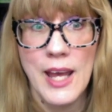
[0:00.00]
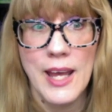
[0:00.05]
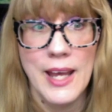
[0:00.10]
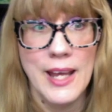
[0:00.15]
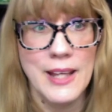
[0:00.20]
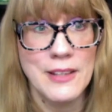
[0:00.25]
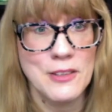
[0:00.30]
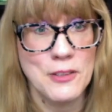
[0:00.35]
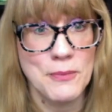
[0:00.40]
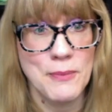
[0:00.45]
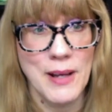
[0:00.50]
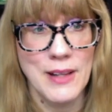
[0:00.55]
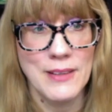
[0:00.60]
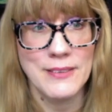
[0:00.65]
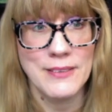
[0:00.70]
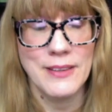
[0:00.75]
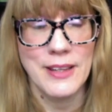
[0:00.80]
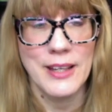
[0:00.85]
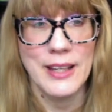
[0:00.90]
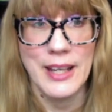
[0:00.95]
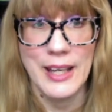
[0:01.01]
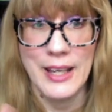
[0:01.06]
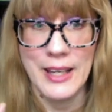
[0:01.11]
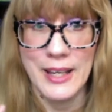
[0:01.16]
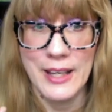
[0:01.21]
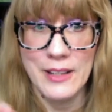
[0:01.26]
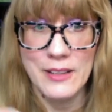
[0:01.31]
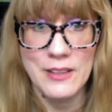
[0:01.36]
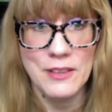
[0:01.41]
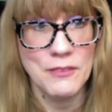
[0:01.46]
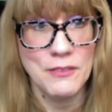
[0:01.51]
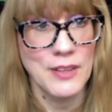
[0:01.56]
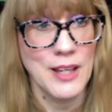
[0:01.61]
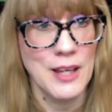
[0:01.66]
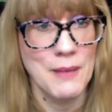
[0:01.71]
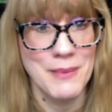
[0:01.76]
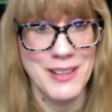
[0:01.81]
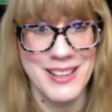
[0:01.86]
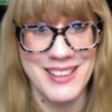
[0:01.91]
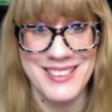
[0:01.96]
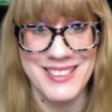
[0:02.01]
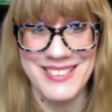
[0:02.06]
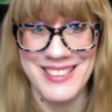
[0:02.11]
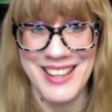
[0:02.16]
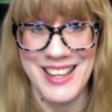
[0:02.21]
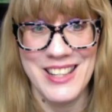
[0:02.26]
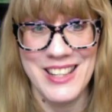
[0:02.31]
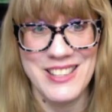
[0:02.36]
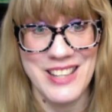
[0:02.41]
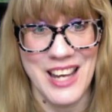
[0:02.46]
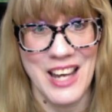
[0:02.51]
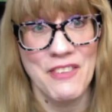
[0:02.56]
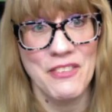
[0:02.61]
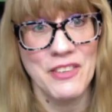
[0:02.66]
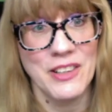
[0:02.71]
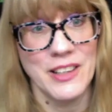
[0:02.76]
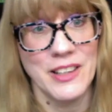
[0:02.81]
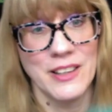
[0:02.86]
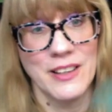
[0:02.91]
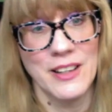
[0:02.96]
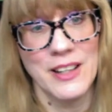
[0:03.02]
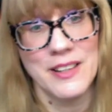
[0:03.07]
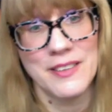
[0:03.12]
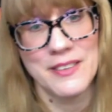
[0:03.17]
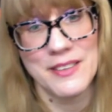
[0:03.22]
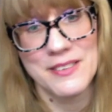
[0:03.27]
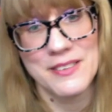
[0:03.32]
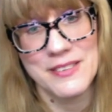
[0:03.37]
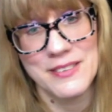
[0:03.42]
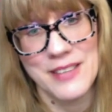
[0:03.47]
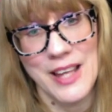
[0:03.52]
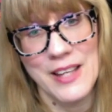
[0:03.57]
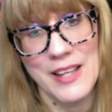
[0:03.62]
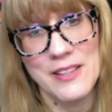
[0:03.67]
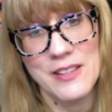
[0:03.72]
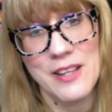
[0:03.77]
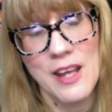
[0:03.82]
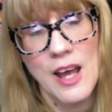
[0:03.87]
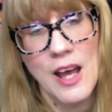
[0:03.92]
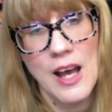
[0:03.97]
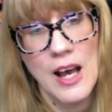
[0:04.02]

It smells like a hint of lemon and sage. I really like this scent.